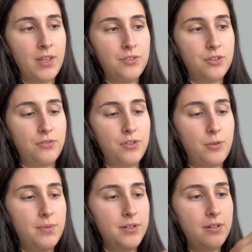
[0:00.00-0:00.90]
So if we
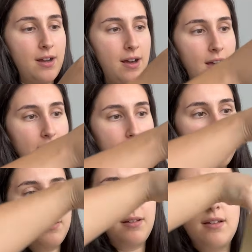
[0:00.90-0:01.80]
open her up,
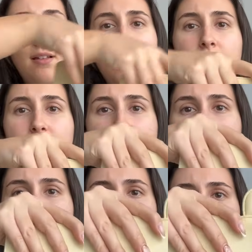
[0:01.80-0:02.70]
there's
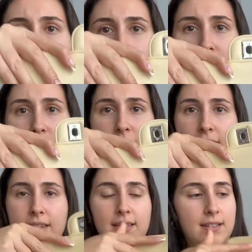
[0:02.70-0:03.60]
a zipper
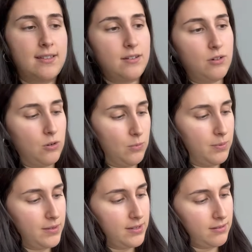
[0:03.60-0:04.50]
that doesn't
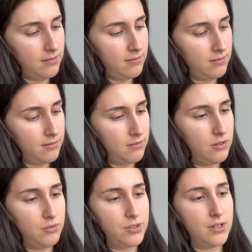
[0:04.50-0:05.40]
open.
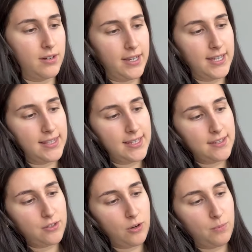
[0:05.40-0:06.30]
No, sorry, it
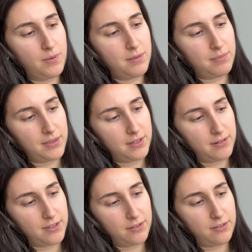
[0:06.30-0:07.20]
does open, but
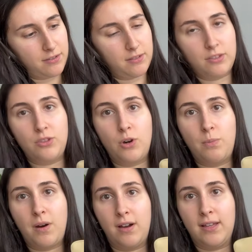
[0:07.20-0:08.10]
there is no
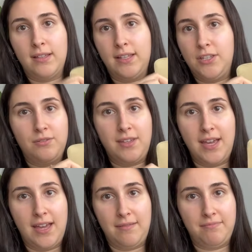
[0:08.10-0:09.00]
pocket. Like, you
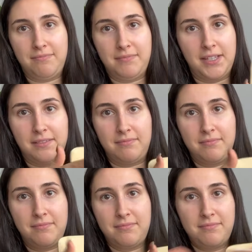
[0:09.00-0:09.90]
can't, like,
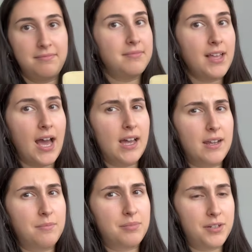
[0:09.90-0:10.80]
and
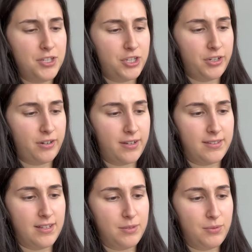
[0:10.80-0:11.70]
I'm pretty sure
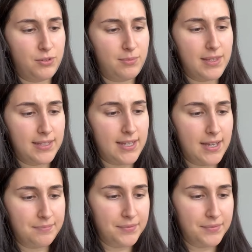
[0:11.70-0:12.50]
it's not supposed to be like that.